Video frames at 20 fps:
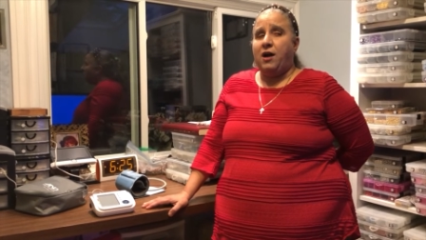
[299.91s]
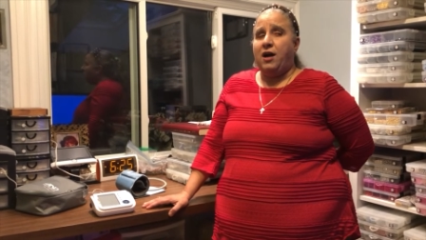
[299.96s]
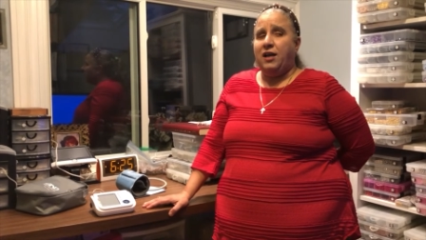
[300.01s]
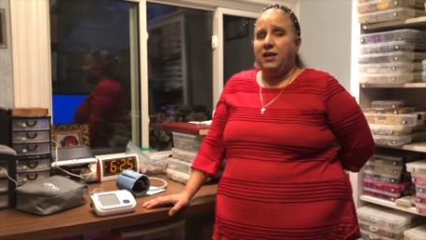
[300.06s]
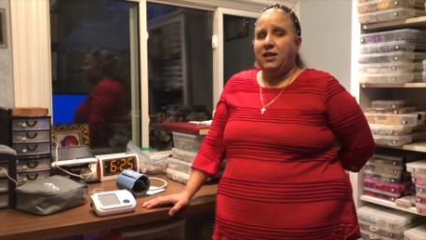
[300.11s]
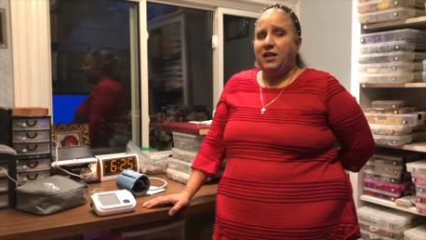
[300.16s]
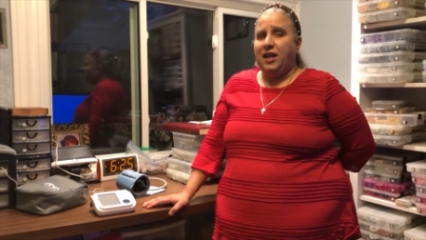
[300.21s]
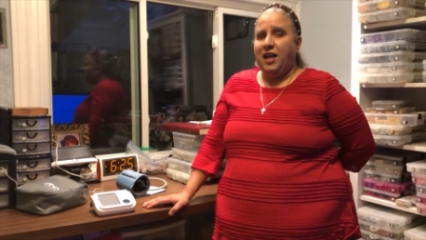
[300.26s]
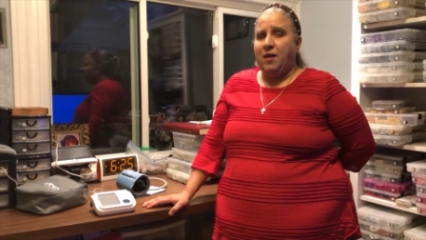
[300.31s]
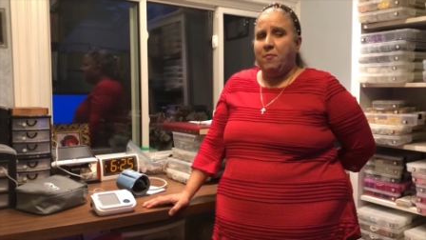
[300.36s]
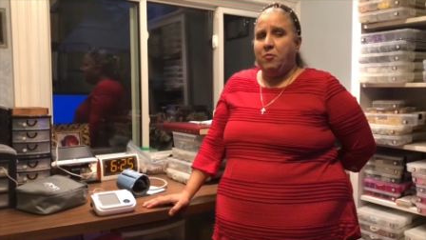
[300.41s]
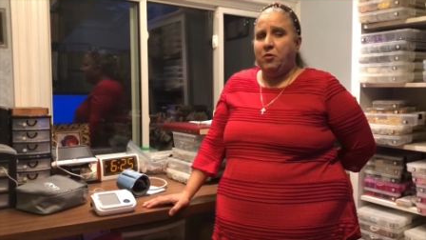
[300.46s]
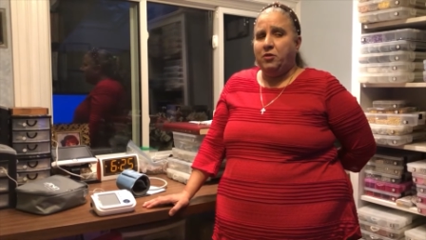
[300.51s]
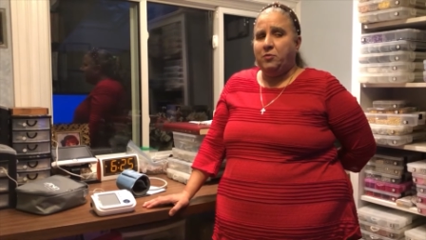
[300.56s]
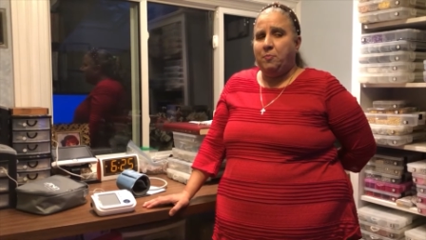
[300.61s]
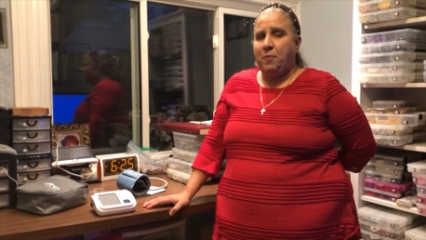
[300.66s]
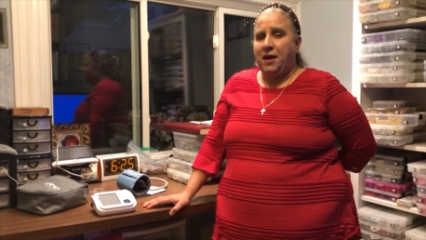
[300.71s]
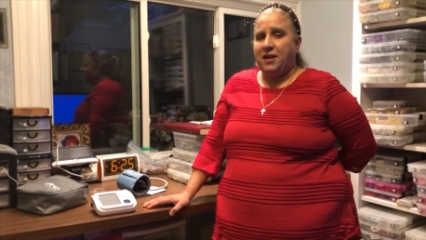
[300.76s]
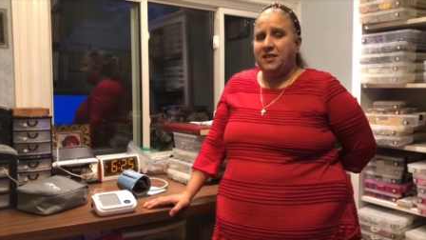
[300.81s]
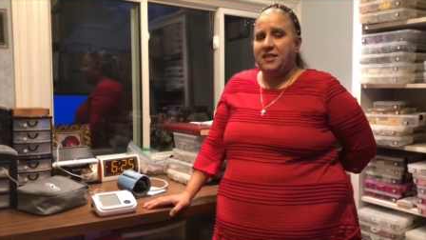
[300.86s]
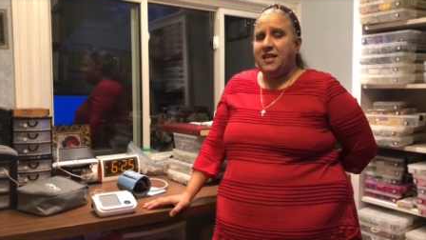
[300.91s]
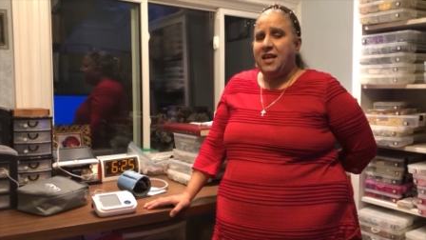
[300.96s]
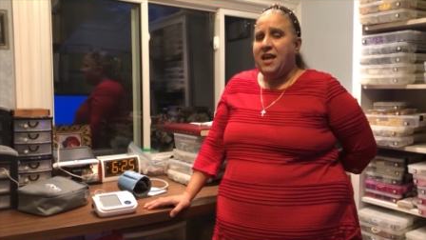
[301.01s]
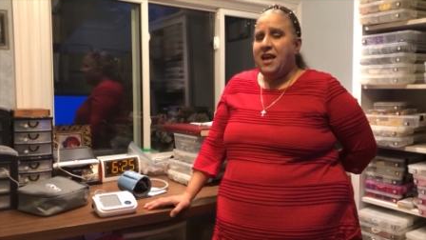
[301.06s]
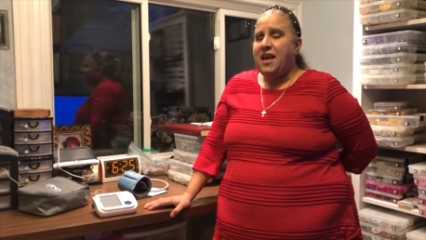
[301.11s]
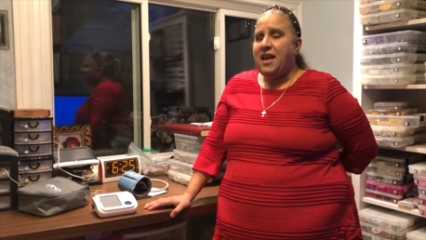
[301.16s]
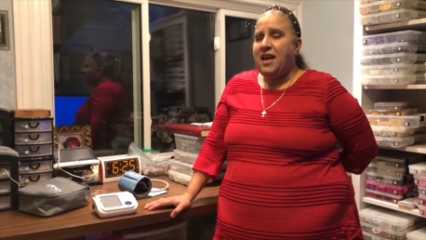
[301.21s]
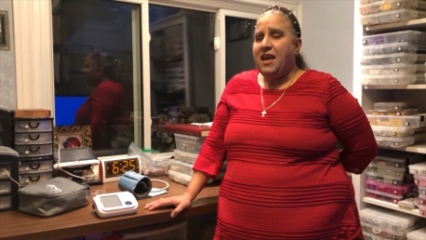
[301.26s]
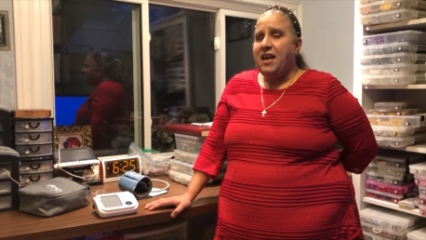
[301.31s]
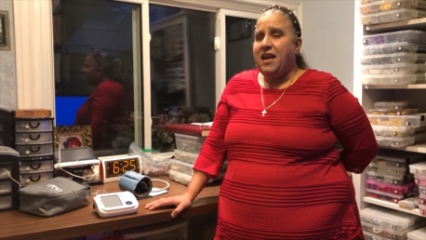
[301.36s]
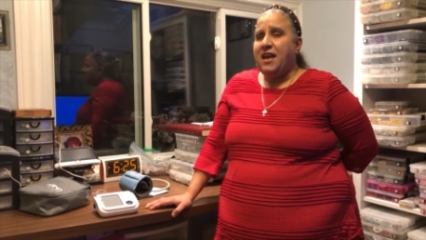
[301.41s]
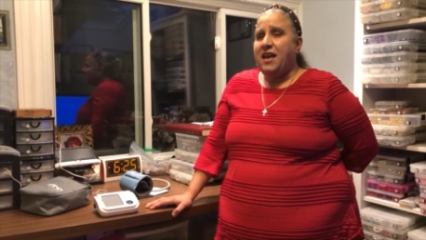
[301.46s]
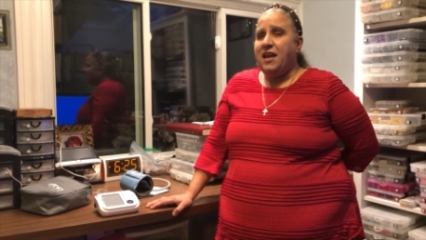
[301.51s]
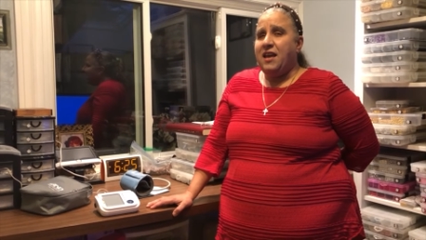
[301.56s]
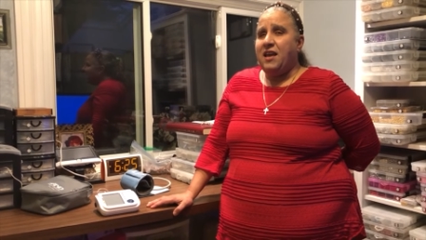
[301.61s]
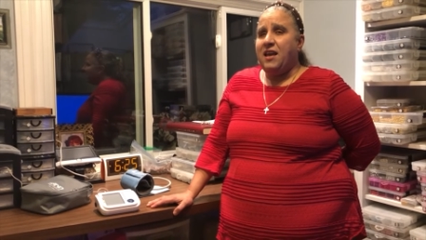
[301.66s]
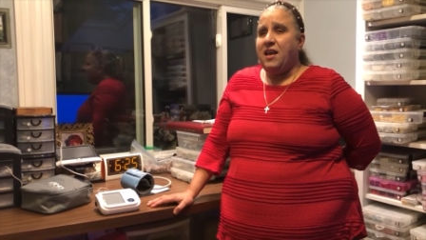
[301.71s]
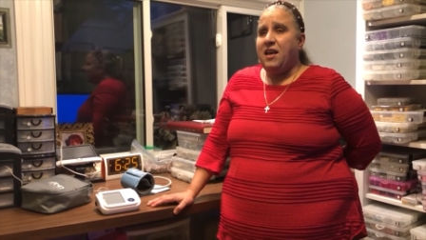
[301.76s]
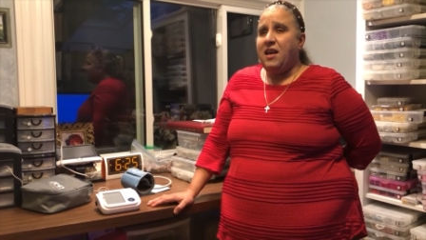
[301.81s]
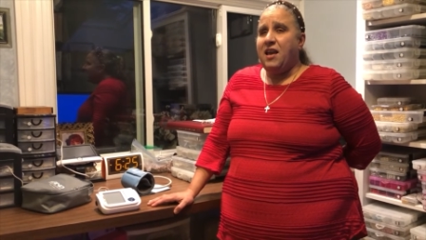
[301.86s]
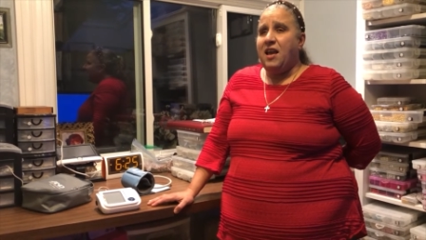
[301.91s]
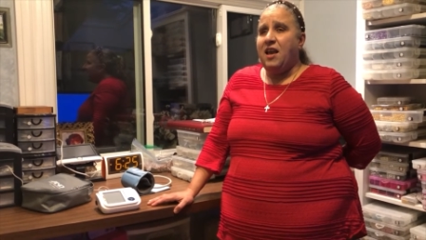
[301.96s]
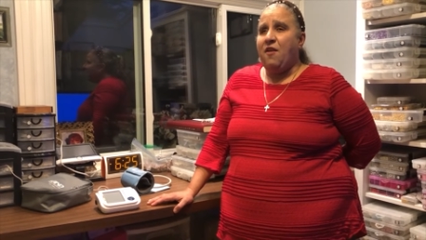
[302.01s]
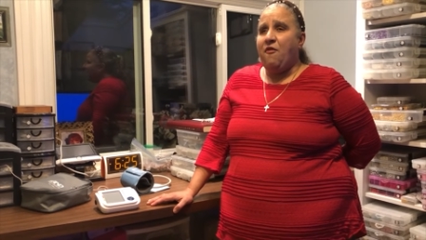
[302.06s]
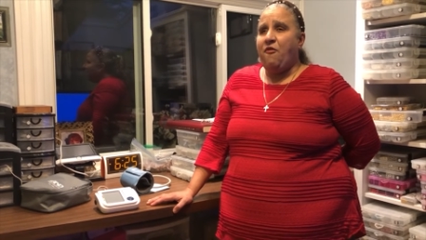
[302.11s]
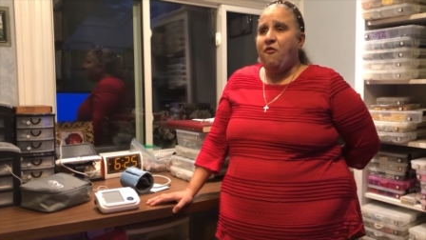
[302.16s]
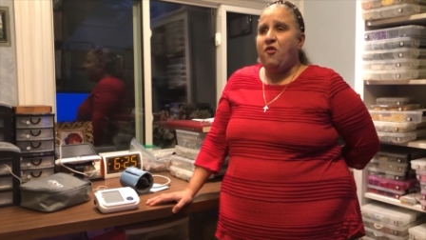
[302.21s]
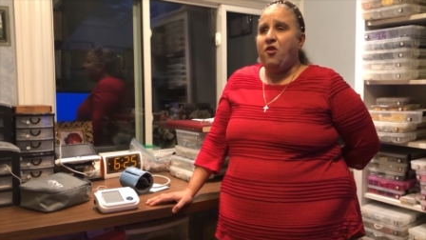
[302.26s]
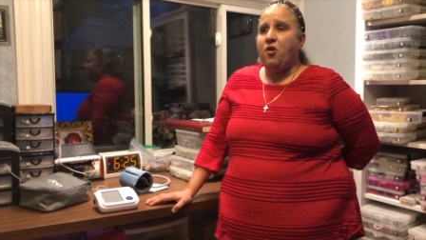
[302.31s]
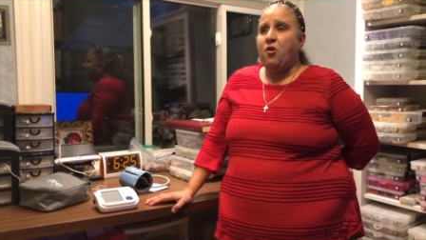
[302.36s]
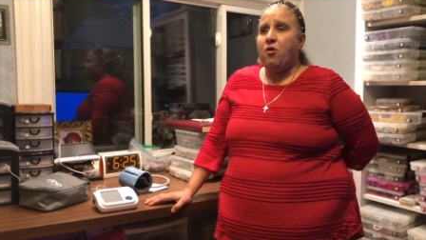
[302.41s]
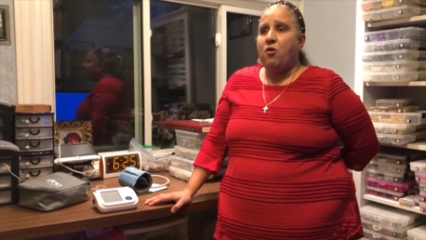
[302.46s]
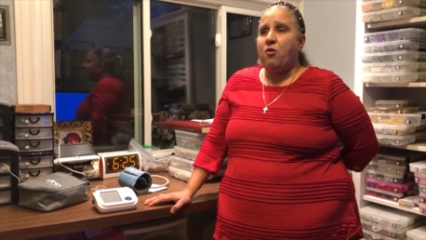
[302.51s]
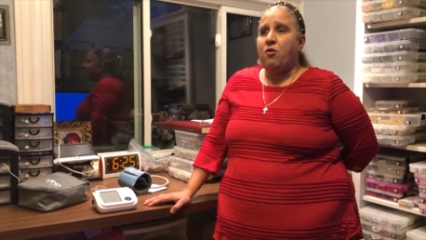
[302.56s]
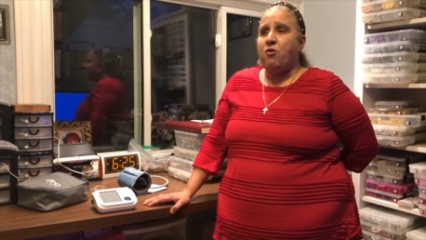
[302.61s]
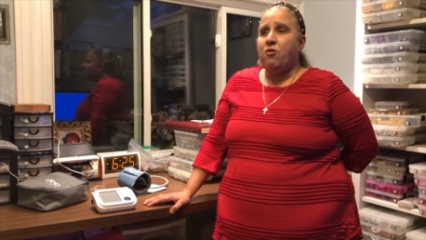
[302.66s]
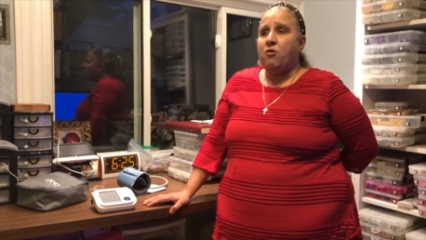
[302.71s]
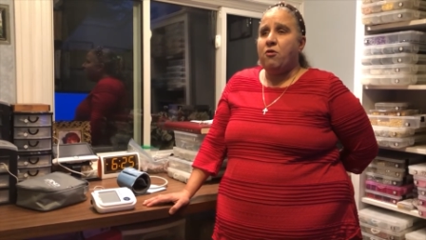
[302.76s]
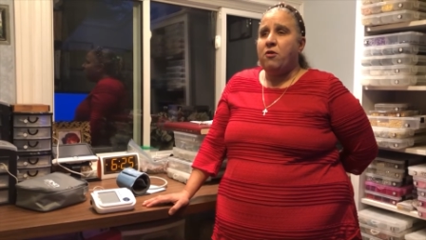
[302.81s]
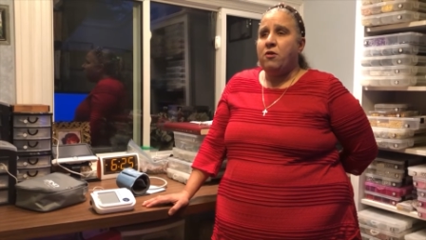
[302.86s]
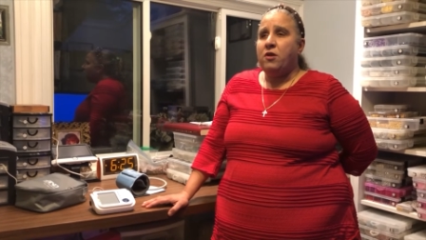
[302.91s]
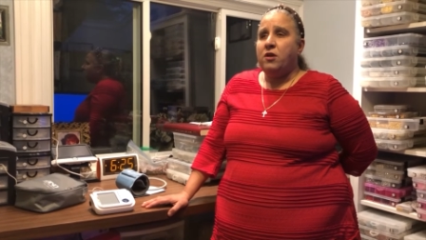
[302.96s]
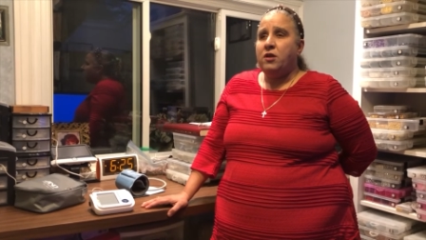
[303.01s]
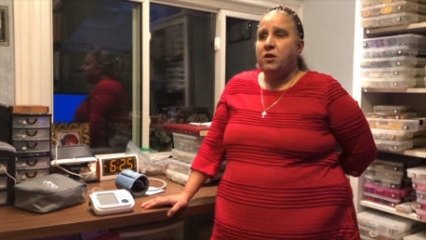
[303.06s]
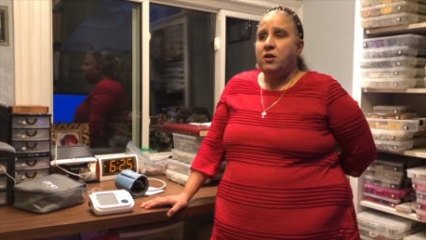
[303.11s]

unlabeled buttons. If you're